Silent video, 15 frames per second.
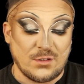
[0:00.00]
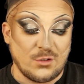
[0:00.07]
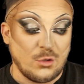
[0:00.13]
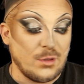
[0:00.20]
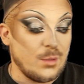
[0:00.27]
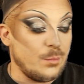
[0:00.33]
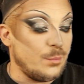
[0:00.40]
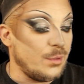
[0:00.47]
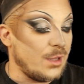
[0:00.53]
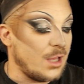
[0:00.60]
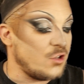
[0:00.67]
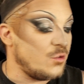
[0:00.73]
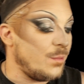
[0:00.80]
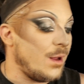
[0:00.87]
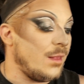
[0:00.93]
The only
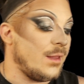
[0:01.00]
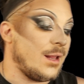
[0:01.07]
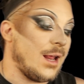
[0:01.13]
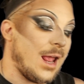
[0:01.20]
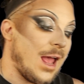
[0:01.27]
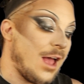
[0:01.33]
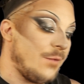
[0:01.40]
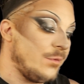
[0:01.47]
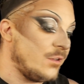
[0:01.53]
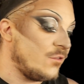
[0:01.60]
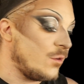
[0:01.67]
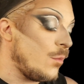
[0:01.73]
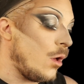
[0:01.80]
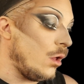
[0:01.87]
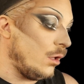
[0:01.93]
blush palette I have is
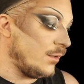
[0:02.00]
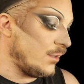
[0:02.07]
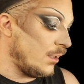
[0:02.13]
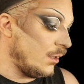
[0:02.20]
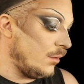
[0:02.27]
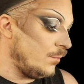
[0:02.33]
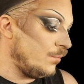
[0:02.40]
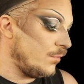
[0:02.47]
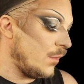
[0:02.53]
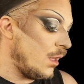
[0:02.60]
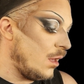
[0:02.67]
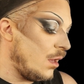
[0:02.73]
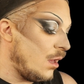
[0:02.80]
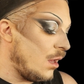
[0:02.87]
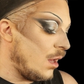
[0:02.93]
from Ulta,
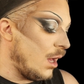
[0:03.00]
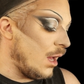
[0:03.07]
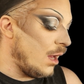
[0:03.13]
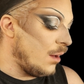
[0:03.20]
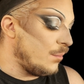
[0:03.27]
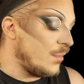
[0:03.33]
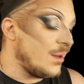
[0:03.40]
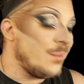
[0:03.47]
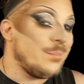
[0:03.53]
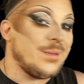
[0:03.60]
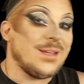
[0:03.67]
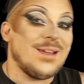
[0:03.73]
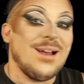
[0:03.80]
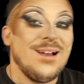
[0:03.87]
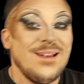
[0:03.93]

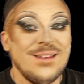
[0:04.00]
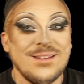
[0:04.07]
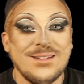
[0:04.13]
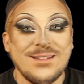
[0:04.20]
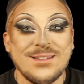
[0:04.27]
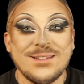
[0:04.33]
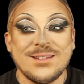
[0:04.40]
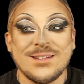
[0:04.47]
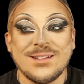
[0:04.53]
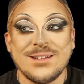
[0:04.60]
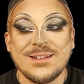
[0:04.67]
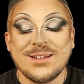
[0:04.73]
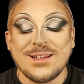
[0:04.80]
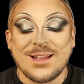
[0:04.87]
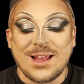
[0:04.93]
because
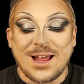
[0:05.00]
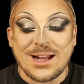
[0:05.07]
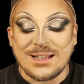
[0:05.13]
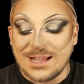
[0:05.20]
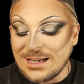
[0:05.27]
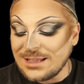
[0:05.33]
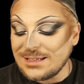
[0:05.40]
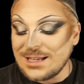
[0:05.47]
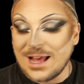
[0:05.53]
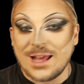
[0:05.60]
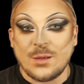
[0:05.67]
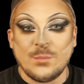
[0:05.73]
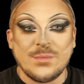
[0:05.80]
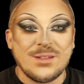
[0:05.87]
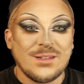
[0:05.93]
a lot of the
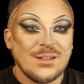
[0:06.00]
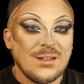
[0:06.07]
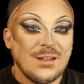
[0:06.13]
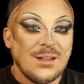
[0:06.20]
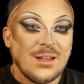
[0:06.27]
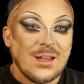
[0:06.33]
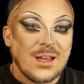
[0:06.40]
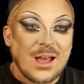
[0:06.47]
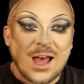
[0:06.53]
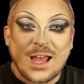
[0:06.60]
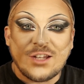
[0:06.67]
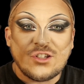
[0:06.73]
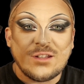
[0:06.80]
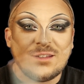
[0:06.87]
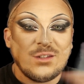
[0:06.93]
times I
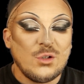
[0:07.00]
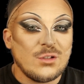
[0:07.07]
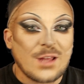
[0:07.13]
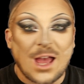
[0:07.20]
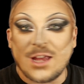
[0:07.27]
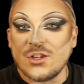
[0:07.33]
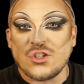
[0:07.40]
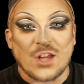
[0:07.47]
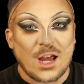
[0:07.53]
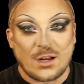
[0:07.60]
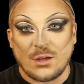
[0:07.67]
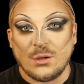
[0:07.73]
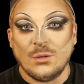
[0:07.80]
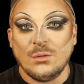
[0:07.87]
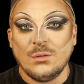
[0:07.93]
just use
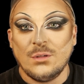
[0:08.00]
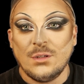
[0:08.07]
eyeshadow,